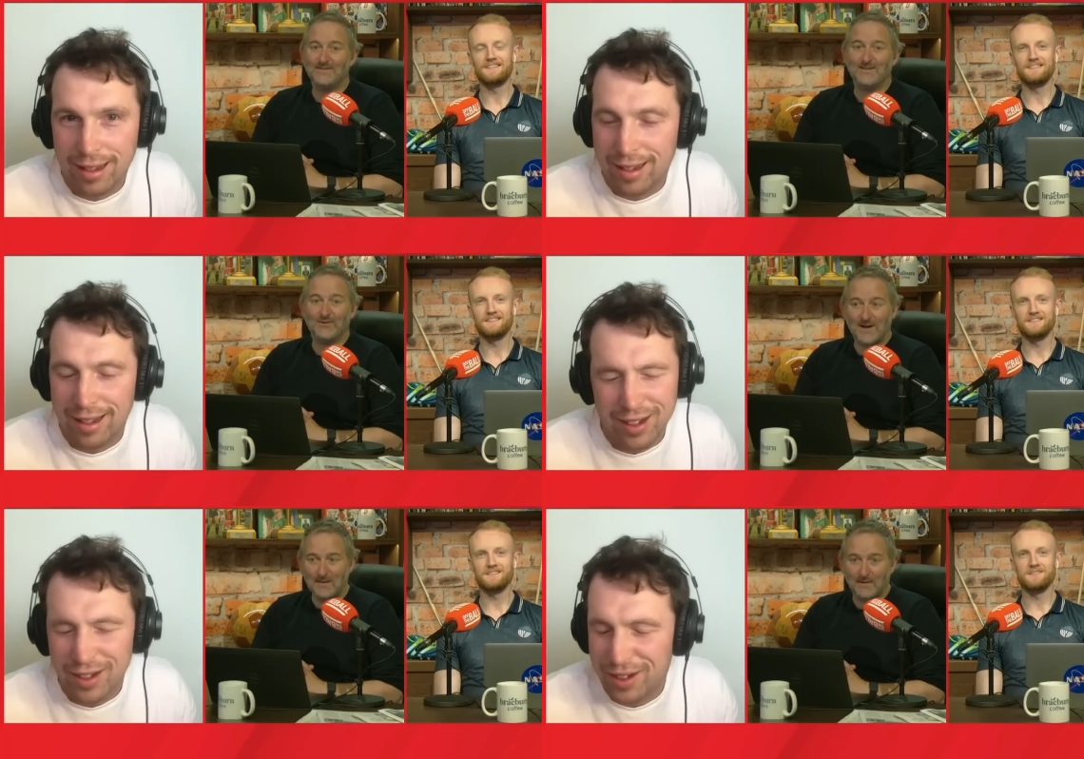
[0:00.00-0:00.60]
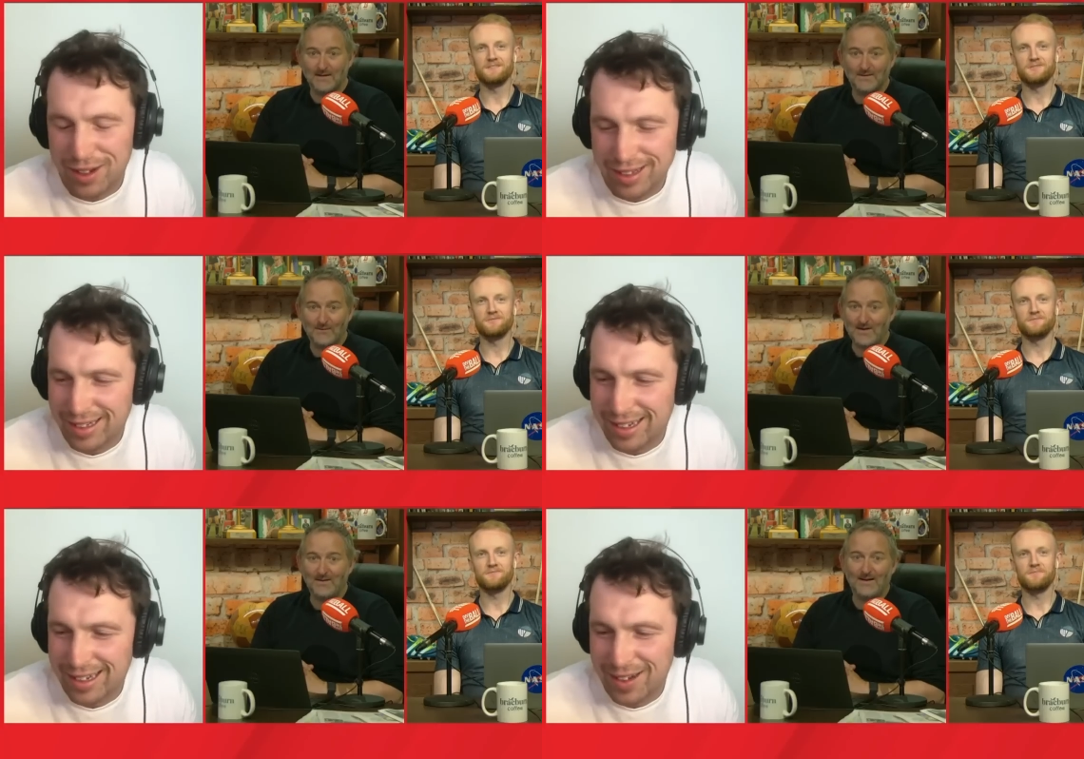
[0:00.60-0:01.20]
Speaker 1: incredible.
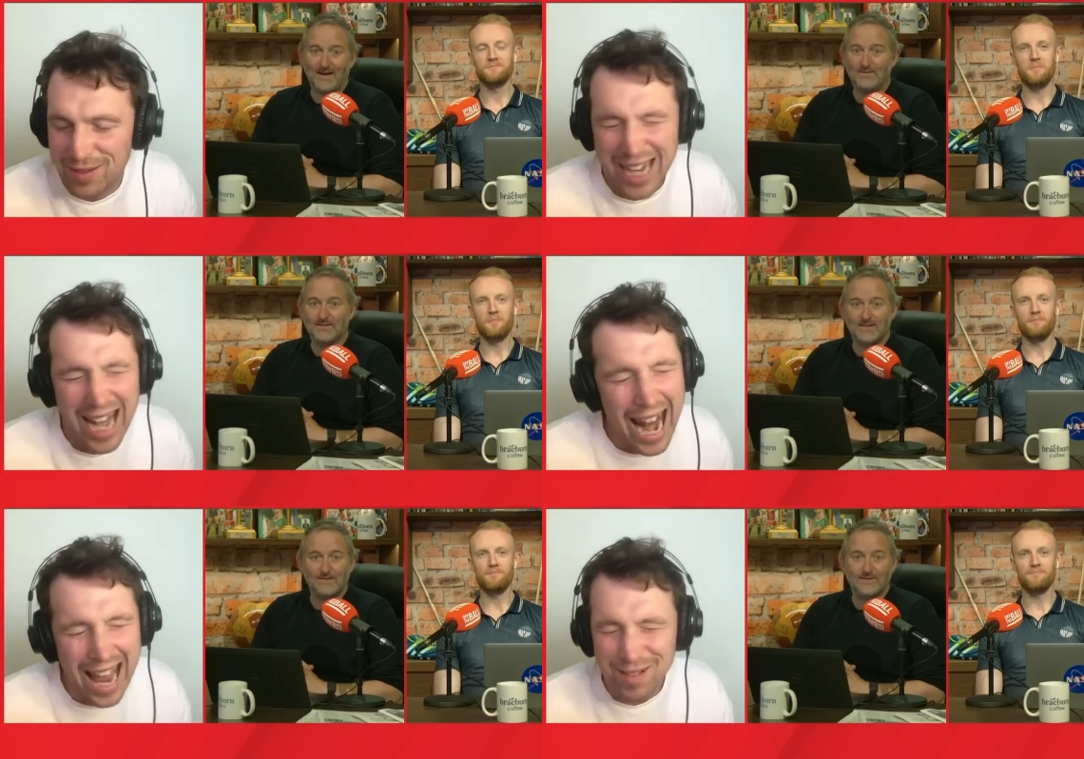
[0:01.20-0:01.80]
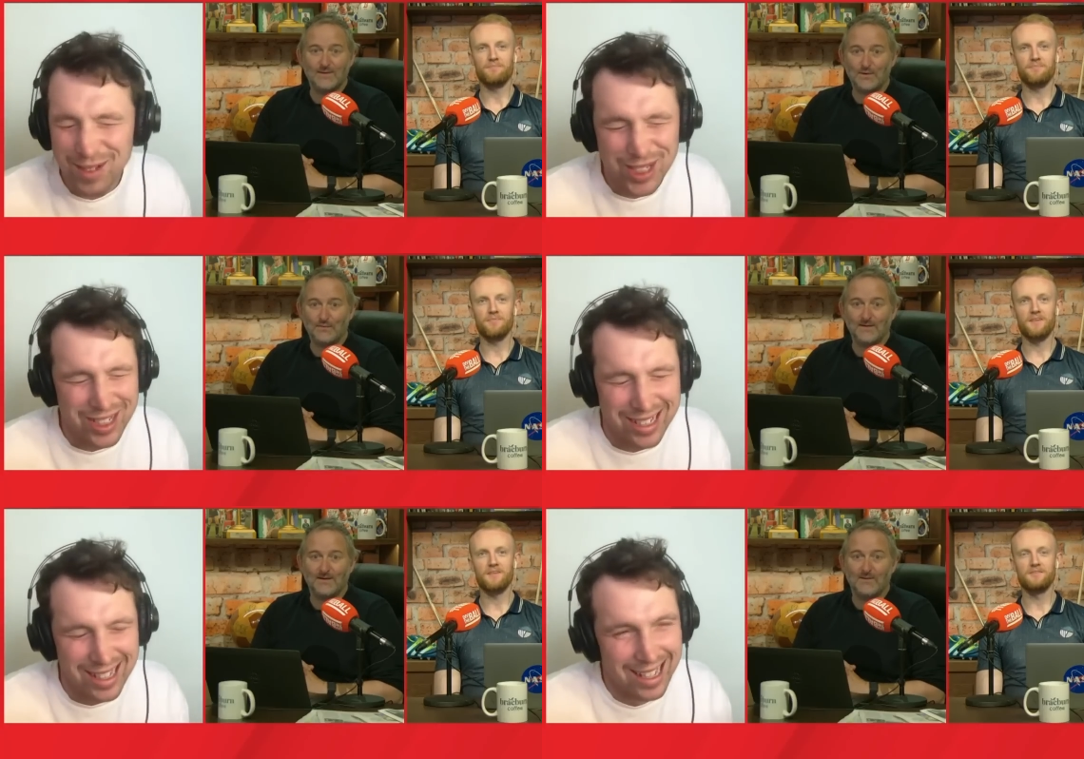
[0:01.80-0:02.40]
Well, how did he even do it from
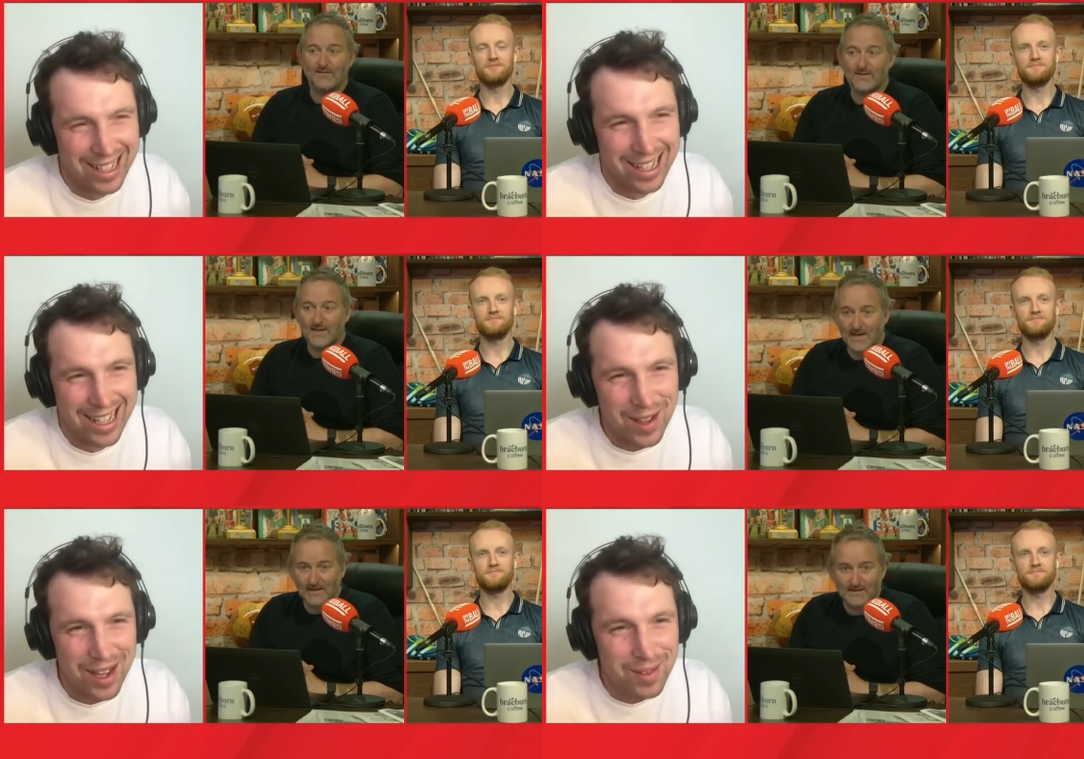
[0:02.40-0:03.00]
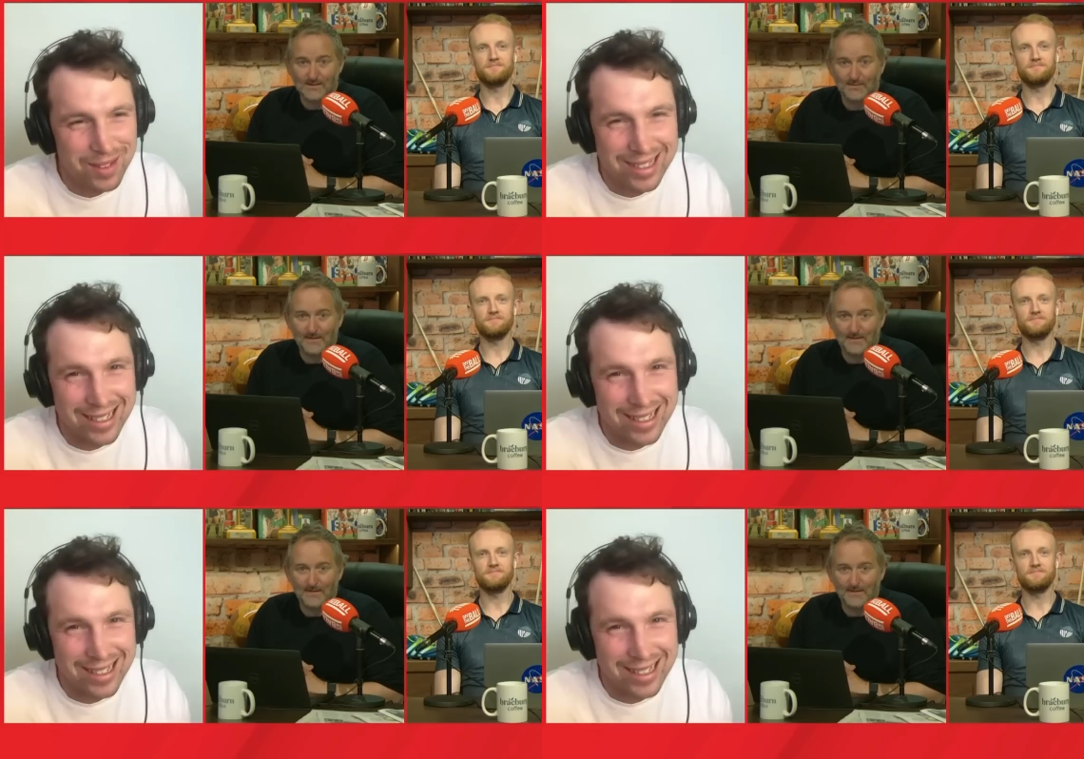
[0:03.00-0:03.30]
there, or even think to do it from